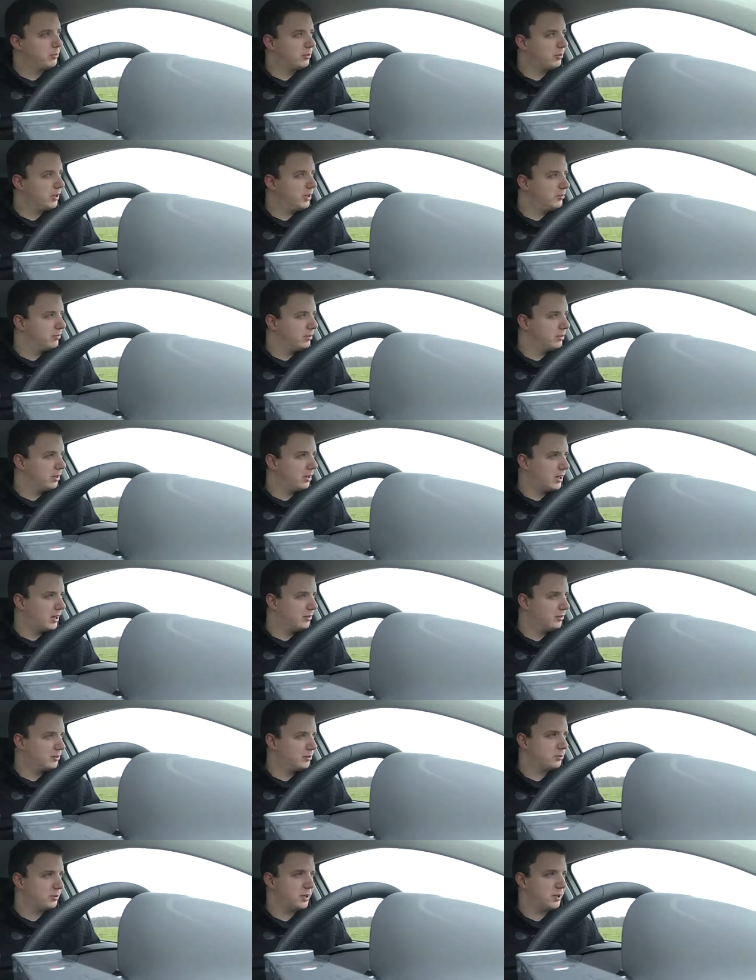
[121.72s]
people even
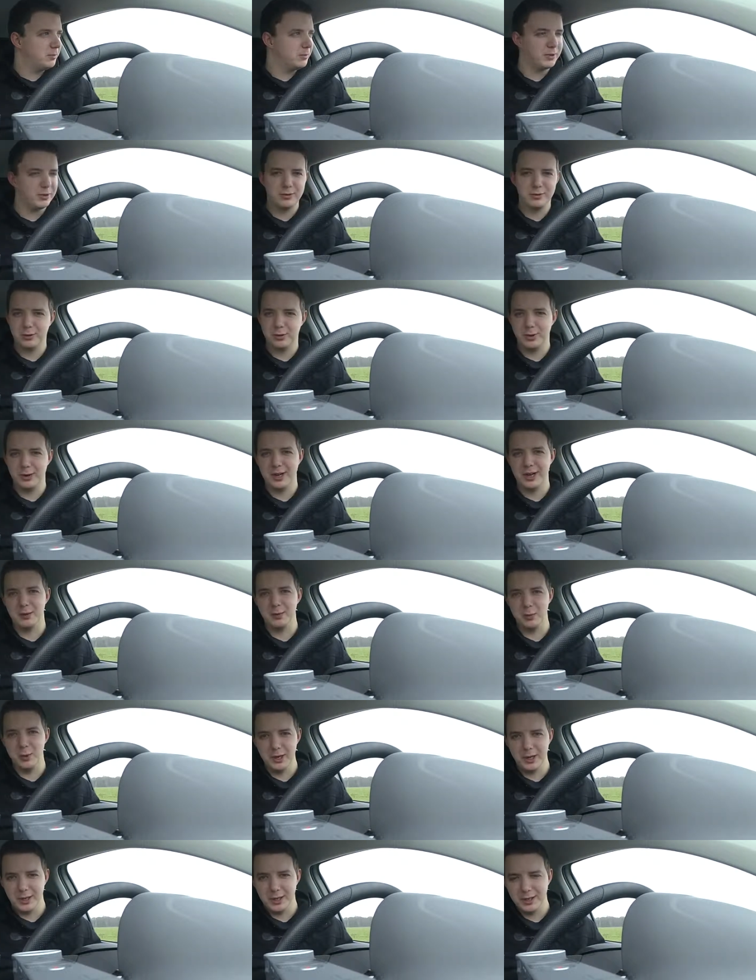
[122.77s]
live stream for
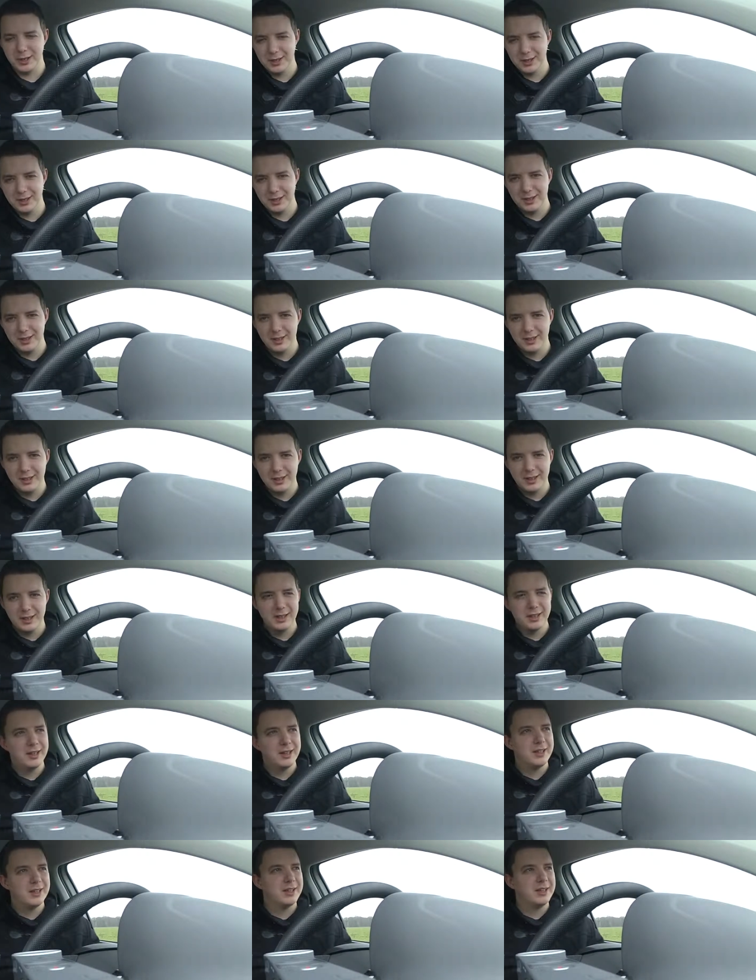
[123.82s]
a week.
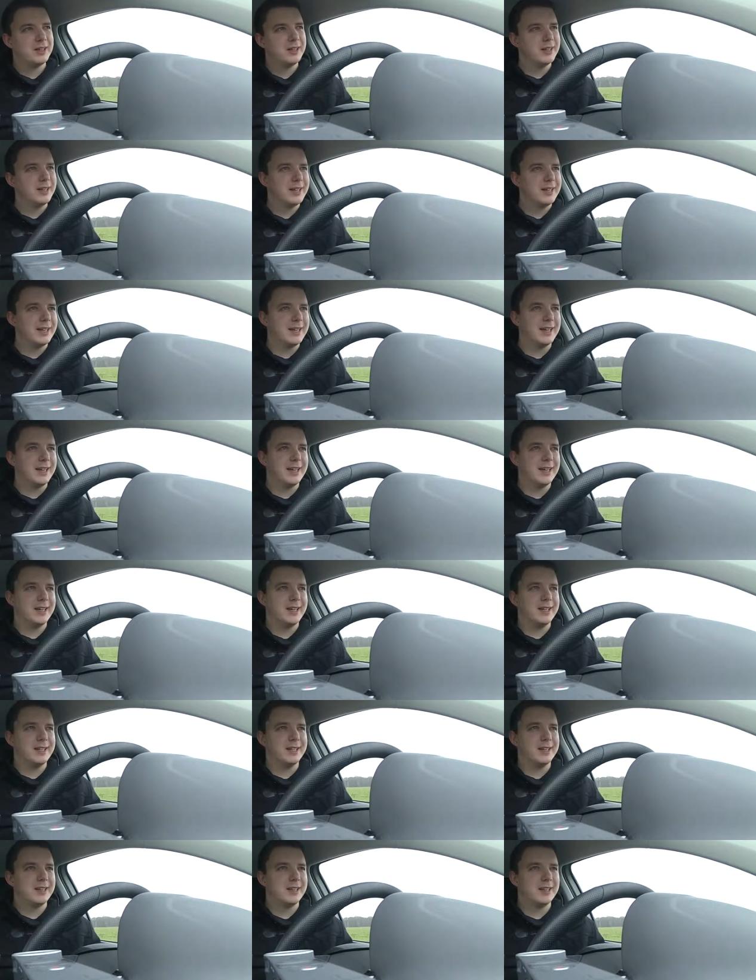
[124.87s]

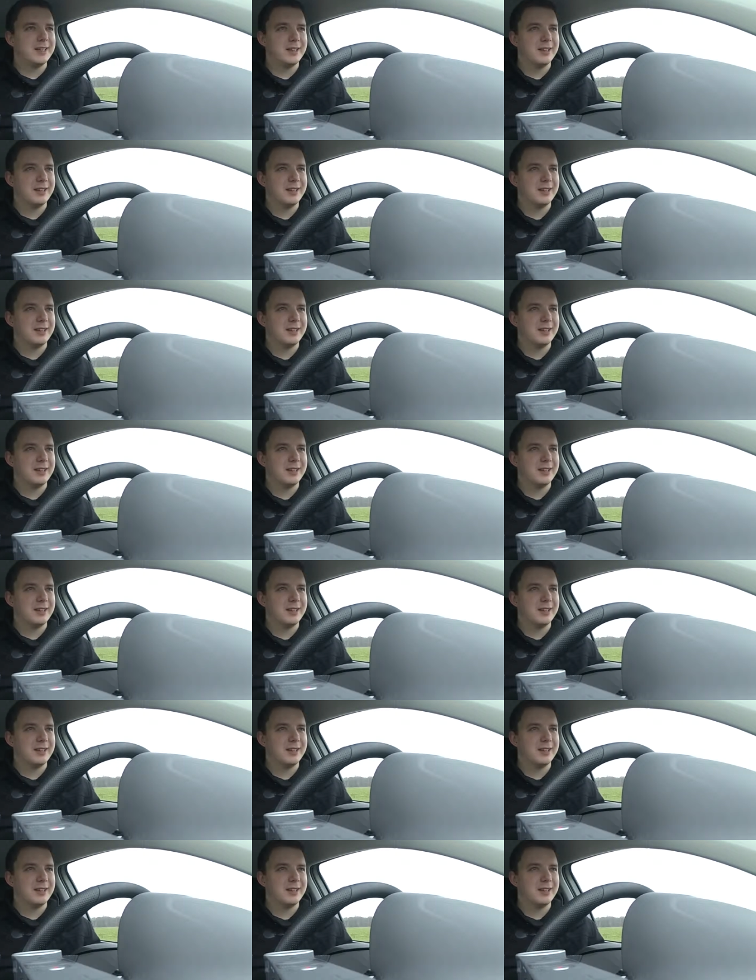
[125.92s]
And